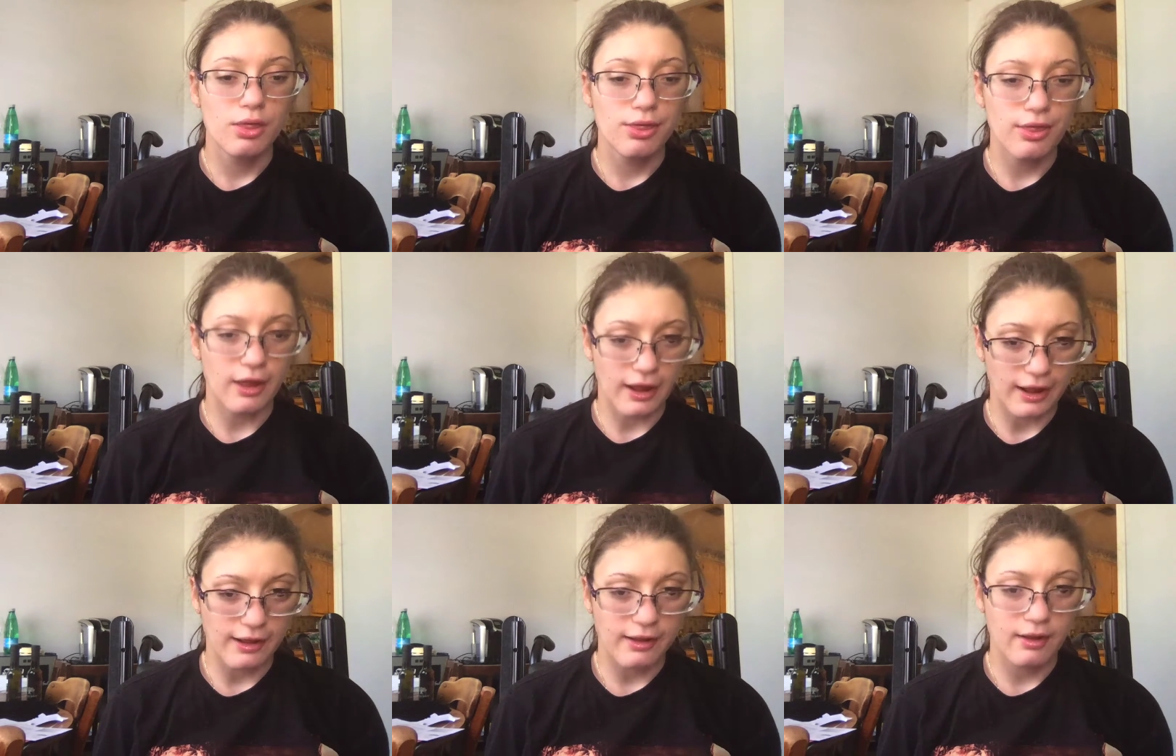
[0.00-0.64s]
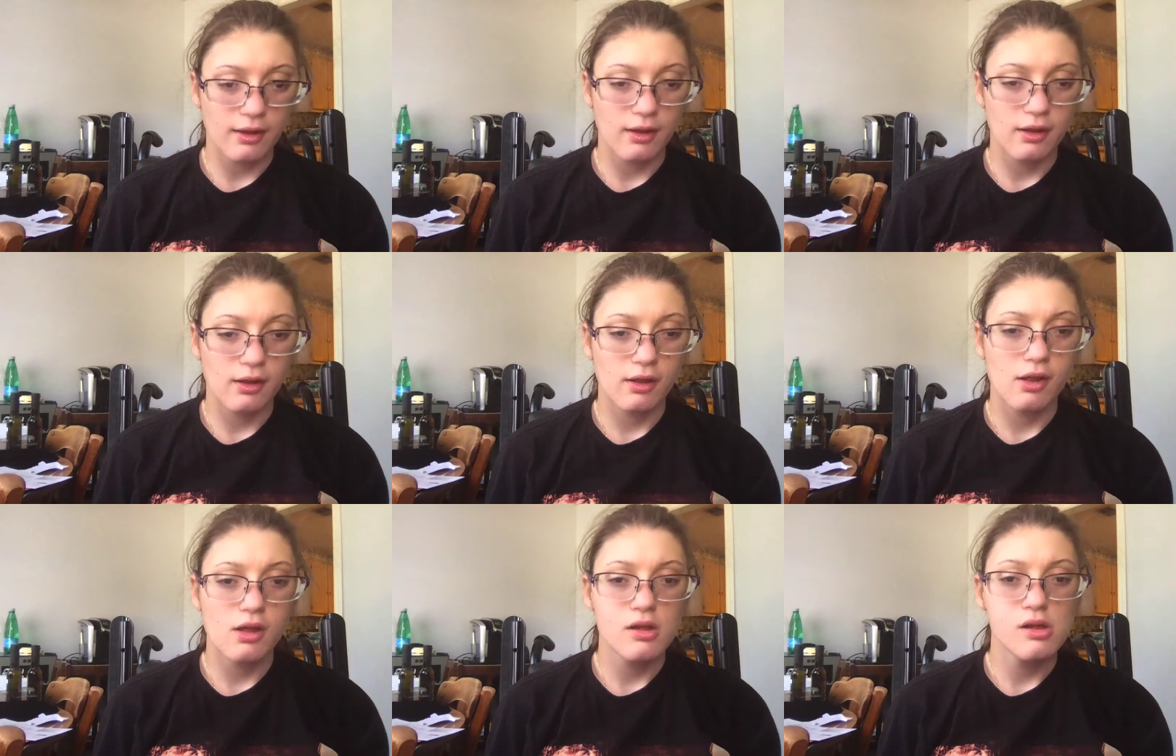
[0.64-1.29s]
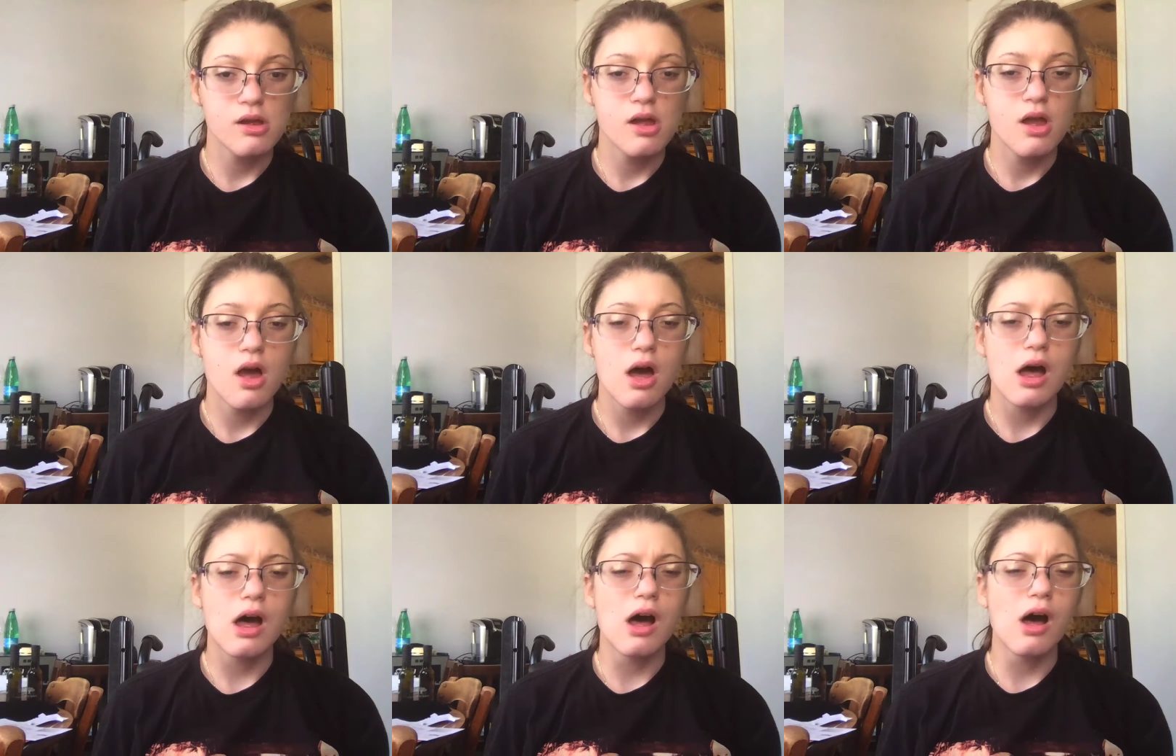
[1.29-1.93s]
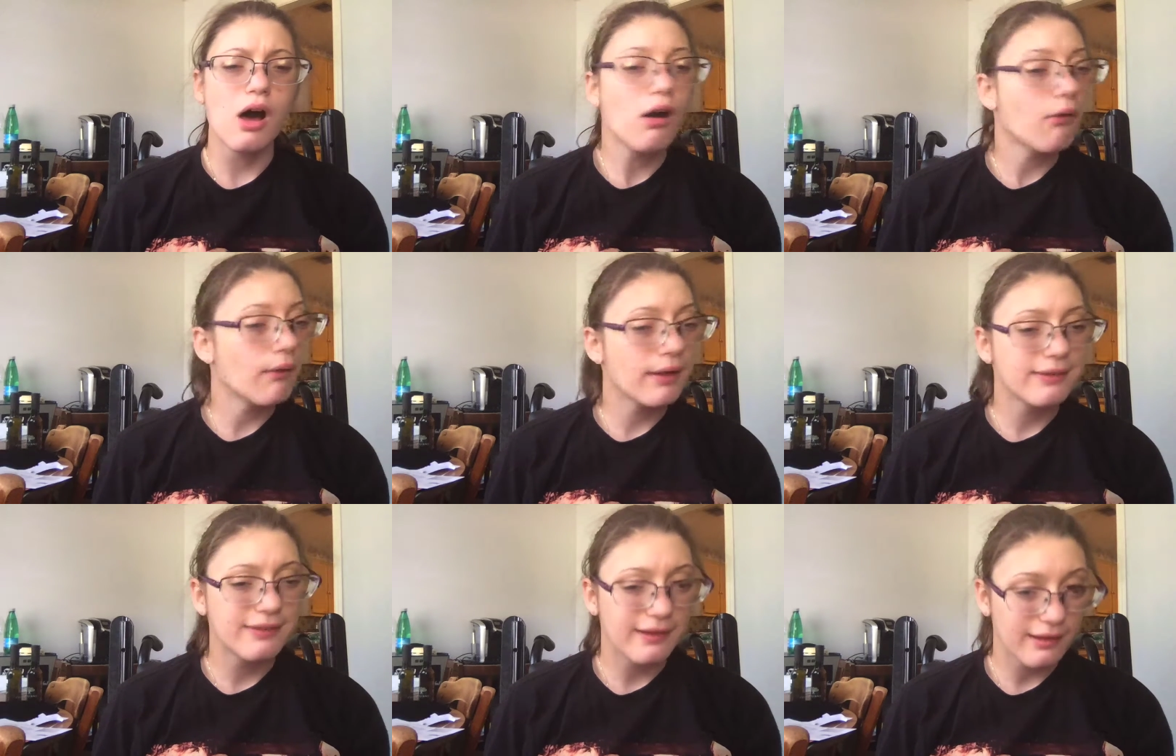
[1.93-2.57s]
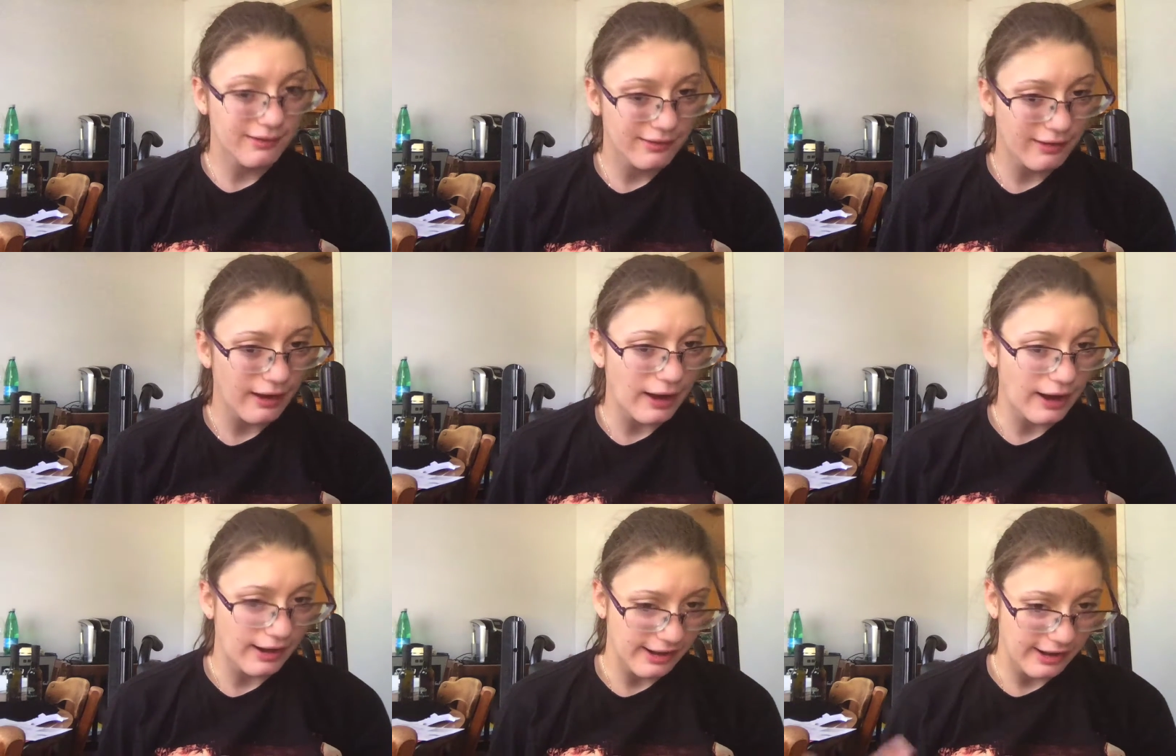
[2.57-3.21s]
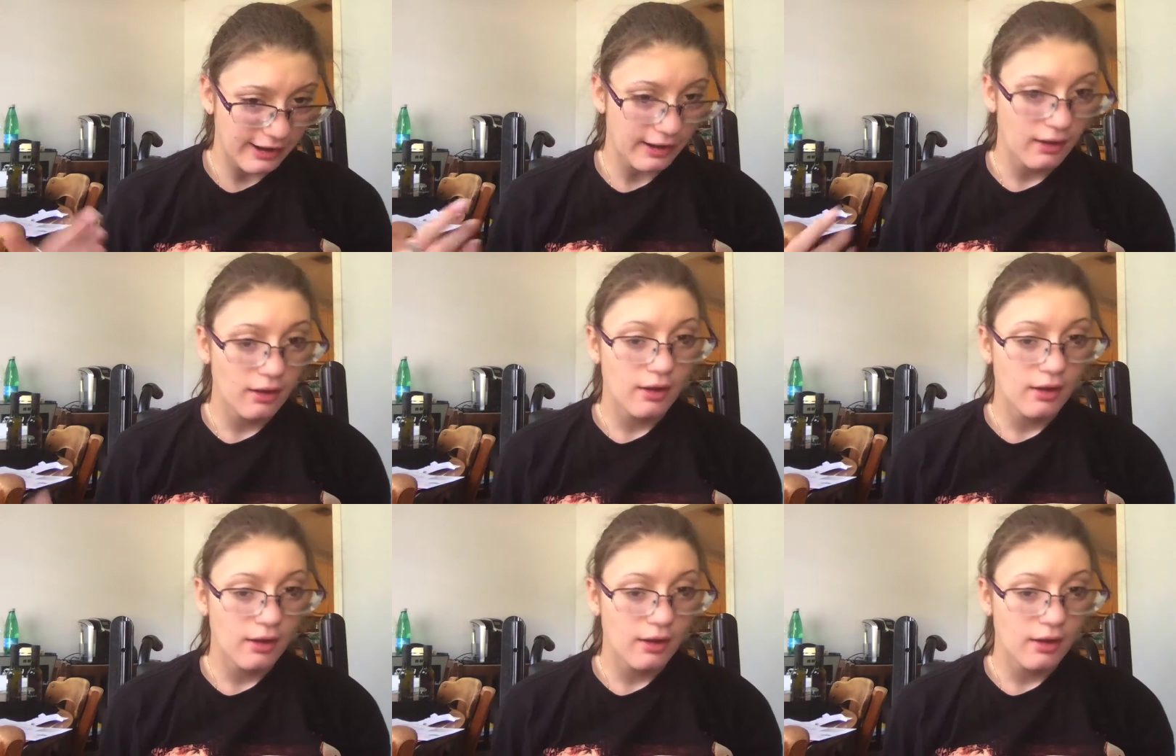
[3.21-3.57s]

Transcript: think, oh, it's anxiety.